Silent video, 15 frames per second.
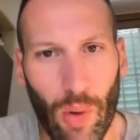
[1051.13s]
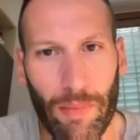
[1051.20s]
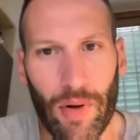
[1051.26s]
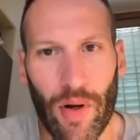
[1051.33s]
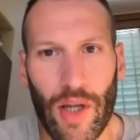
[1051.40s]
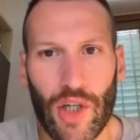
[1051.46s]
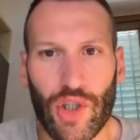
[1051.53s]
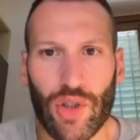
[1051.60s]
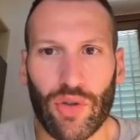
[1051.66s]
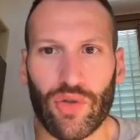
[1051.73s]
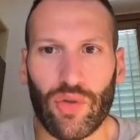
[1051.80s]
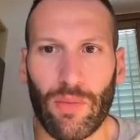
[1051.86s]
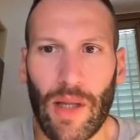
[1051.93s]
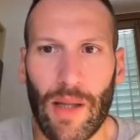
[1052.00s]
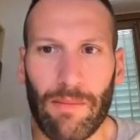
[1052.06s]

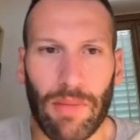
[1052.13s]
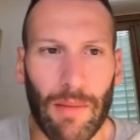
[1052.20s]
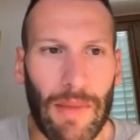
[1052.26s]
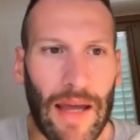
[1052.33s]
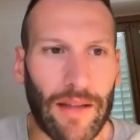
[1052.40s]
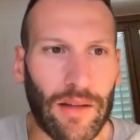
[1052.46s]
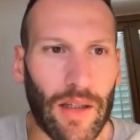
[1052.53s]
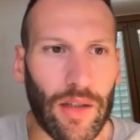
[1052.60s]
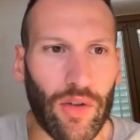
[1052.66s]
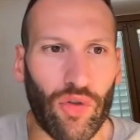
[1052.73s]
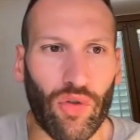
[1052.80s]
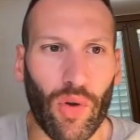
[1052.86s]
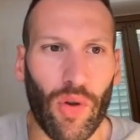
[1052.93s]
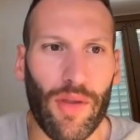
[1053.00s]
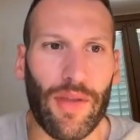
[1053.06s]
operations to be implemented so